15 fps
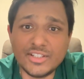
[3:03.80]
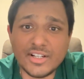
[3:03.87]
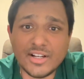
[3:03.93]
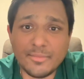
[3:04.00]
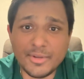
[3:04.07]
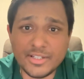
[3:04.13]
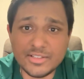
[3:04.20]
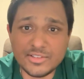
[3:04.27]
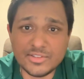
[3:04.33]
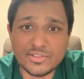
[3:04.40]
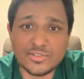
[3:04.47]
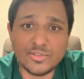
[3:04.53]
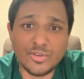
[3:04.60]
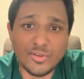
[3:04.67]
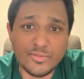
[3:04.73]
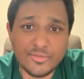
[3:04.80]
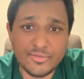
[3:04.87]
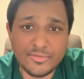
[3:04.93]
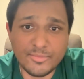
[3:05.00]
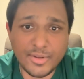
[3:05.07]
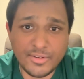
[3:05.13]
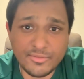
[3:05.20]
the comments
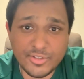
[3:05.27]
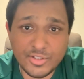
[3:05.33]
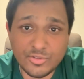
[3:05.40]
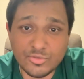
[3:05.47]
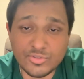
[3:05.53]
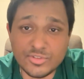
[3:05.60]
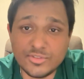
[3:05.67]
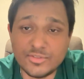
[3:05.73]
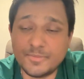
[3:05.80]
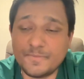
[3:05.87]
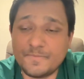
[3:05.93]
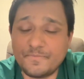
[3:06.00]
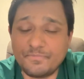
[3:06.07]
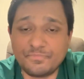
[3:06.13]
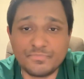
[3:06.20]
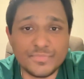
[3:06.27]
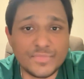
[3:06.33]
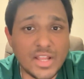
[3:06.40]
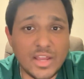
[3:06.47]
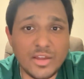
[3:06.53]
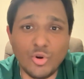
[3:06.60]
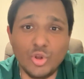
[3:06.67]
of my videos,
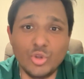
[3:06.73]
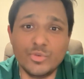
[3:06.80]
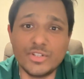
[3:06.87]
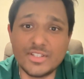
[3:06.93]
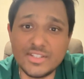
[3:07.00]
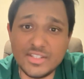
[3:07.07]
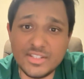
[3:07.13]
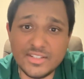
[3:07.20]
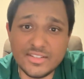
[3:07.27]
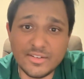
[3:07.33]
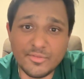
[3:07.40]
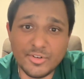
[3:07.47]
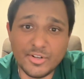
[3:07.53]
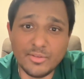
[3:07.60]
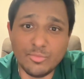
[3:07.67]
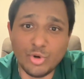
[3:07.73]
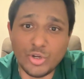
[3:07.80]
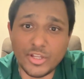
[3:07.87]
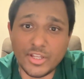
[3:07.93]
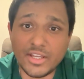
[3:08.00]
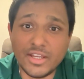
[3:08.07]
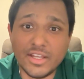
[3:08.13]
I always see this every day
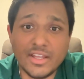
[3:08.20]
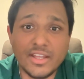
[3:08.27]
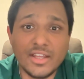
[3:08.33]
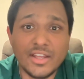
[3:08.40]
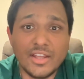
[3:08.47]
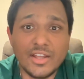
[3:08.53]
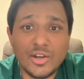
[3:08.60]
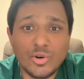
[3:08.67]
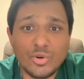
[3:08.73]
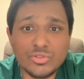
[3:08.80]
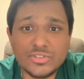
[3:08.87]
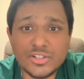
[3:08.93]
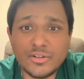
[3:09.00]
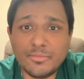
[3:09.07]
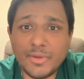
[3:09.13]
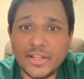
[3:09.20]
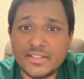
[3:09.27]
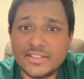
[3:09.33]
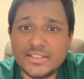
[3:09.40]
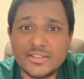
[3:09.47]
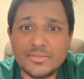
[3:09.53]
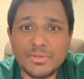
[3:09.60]
morning. Oh, sir,
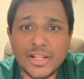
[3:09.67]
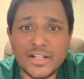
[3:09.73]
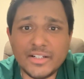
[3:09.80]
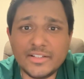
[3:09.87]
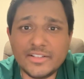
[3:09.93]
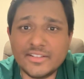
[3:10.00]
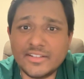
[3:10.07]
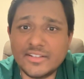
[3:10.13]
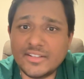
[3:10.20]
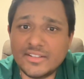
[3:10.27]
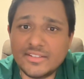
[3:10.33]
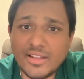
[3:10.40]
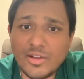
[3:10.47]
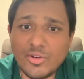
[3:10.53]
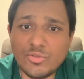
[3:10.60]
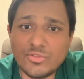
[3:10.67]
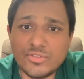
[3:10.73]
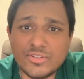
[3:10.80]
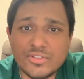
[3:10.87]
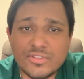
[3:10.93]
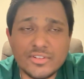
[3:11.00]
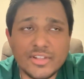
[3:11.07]
this planet is in this
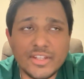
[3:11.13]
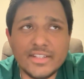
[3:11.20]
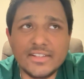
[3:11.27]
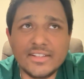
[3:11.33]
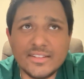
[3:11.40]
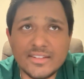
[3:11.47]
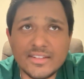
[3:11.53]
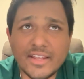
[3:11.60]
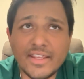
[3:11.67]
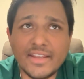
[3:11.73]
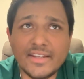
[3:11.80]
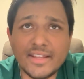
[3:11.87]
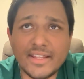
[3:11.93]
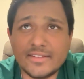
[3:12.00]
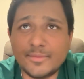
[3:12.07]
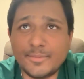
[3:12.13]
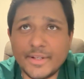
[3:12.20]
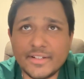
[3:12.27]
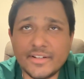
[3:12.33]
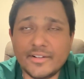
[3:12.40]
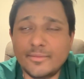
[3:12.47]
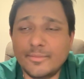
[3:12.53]
house, in this sign,
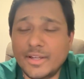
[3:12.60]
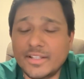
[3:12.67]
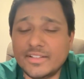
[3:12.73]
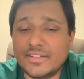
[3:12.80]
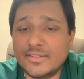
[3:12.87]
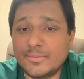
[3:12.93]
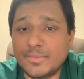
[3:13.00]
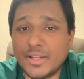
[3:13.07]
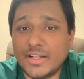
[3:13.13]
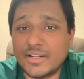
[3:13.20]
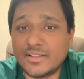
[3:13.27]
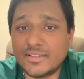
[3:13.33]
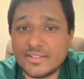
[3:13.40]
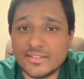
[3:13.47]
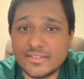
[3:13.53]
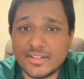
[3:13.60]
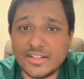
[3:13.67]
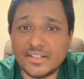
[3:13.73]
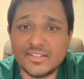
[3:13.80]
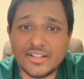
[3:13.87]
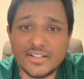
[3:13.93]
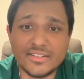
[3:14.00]
aspected by this planet,
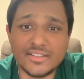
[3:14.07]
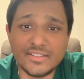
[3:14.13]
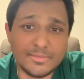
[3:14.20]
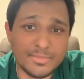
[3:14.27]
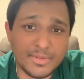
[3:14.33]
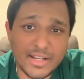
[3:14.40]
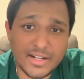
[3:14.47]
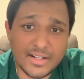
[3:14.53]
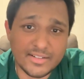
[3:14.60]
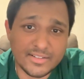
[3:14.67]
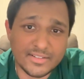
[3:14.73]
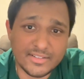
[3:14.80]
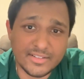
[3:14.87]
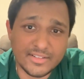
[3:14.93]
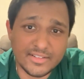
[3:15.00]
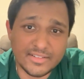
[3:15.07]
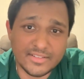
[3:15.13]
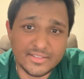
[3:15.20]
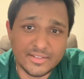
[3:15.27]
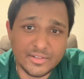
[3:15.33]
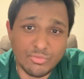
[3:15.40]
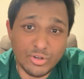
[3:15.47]
conjunct this planet.
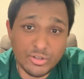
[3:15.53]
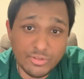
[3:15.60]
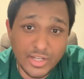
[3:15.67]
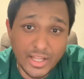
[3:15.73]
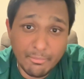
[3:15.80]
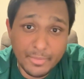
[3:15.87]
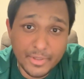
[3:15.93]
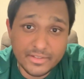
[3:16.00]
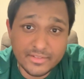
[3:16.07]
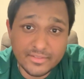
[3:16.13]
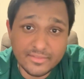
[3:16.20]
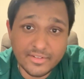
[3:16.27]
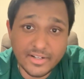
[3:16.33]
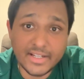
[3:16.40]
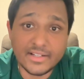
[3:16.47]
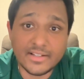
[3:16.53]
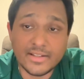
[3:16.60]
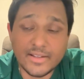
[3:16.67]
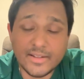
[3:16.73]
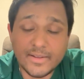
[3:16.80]
What will happen, right?